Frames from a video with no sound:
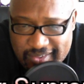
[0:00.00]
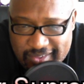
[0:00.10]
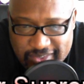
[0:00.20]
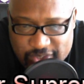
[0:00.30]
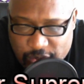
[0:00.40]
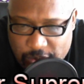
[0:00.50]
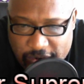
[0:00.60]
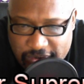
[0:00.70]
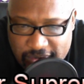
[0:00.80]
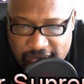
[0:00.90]
So you
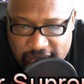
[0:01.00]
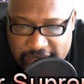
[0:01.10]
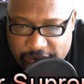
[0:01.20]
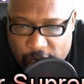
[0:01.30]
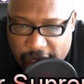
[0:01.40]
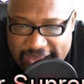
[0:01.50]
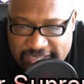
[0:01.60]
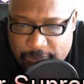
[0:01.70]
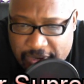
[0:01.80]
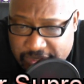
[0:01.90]
weren't letting her
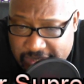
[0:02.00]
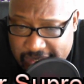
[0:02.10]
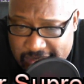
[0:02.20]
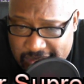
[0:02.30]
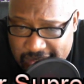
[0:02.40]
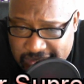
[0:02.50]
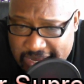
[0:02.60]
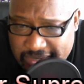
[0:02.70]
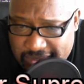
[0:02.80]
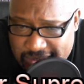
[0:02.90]
orgasm on the dick? Is that
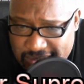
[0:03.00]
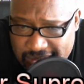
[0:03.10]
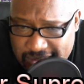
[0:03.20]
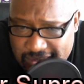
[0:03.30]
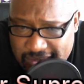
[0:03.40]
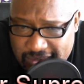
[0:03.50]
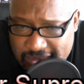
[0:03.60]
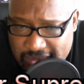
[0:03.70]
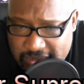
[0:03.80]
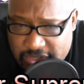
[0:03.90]
it?
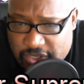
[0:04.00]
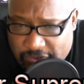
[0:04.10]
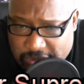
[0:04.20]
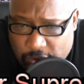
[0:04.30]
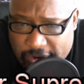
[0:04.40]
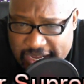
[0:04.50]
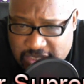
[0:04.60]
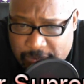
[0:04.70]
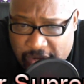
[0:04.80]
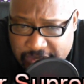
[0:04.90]
Did she ever get the orgasm on the